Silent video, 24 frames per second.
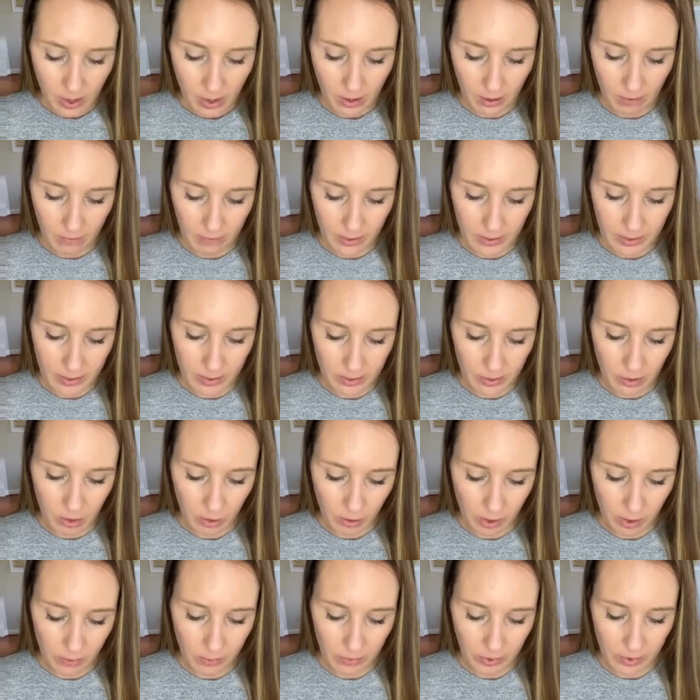This is Laura
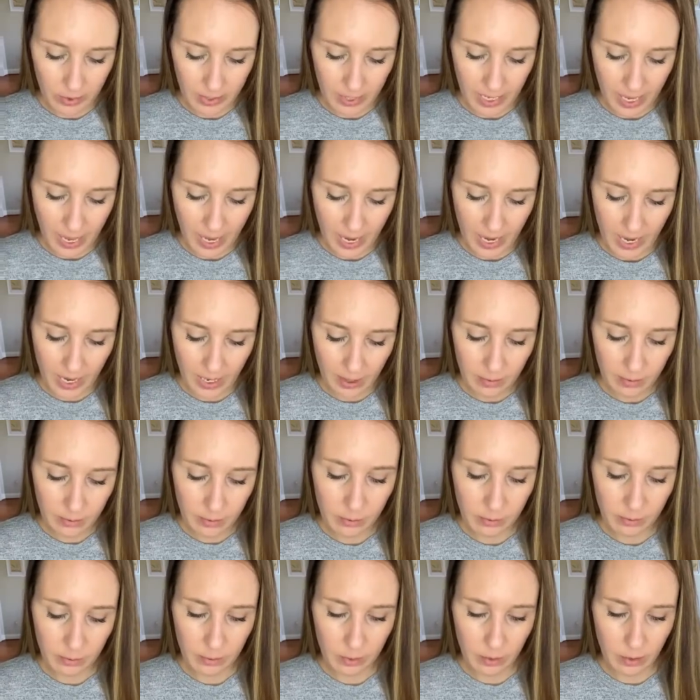Mercier
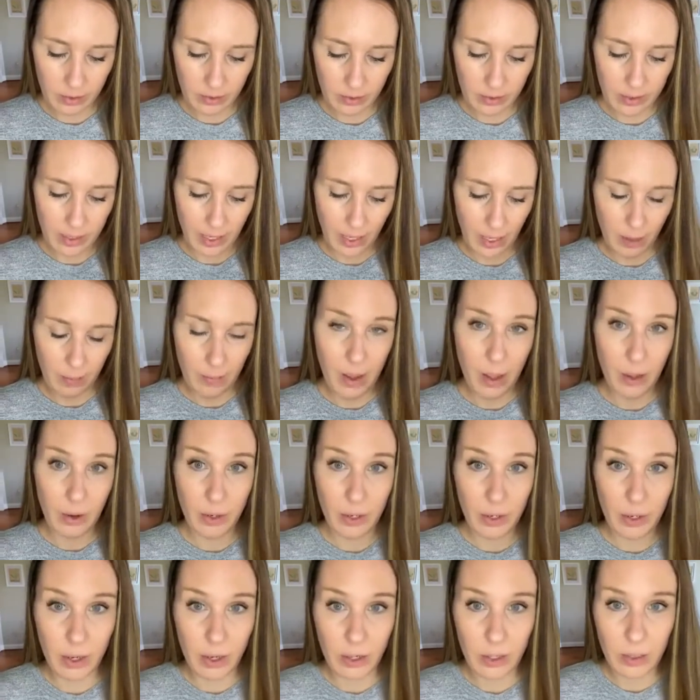loose setting powder
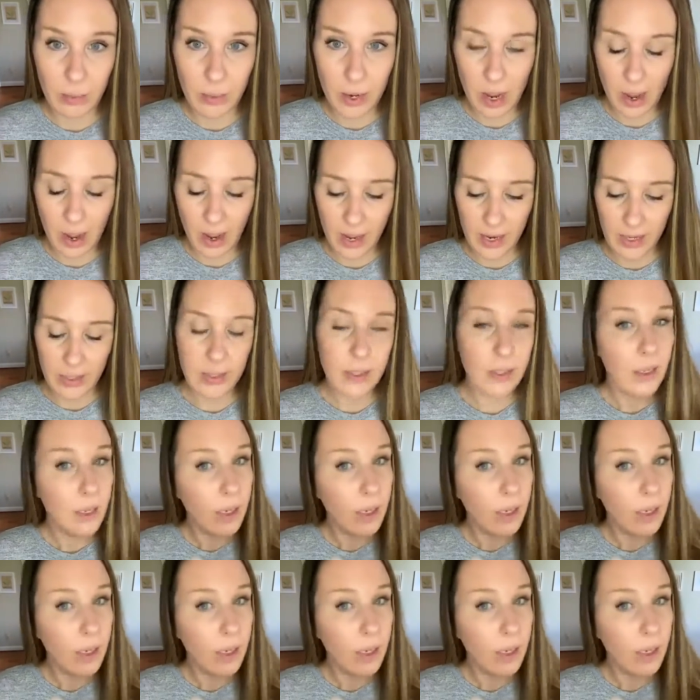under my eyes.